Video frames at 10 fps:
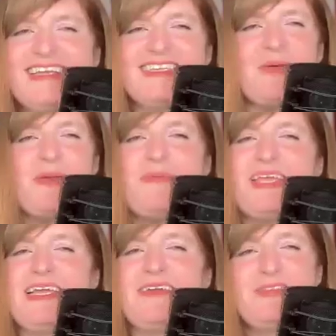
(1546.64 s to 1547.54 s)
So in
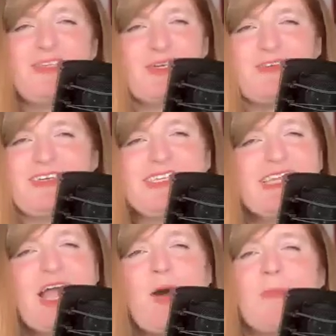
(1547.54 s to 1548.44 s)
being of service
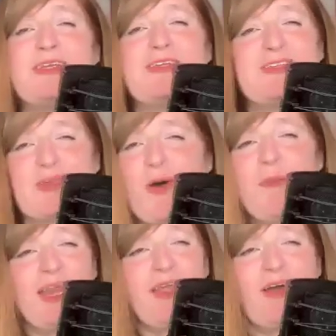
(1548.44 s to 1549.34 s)
and helping so
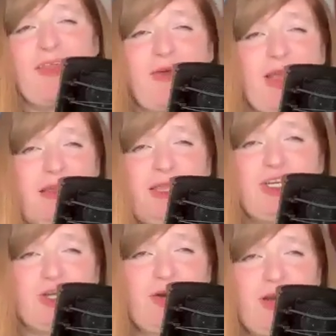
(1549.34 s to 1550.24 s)
many on their
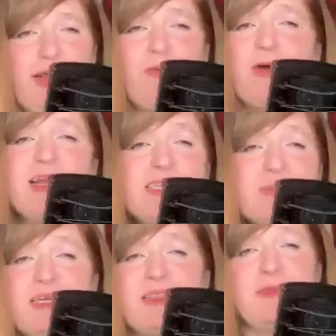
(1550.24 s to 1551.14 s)
healing journey, what
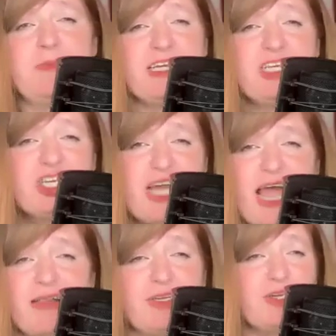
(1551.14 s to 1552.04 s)
has been the biggest
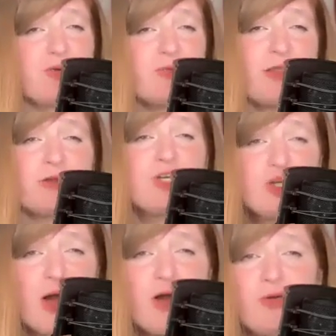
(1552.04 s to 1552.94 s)
challenge, or rather
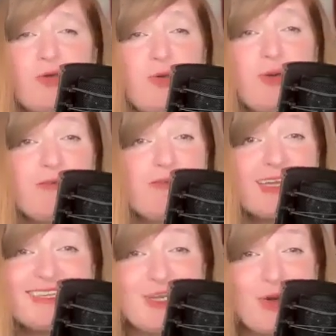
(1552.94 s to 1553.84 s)
struggle, you have
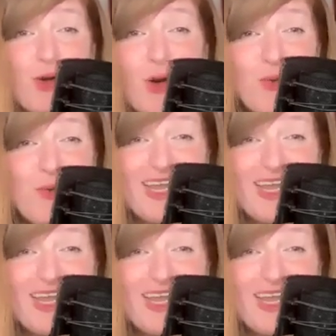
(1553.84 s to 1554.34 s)
faced in your own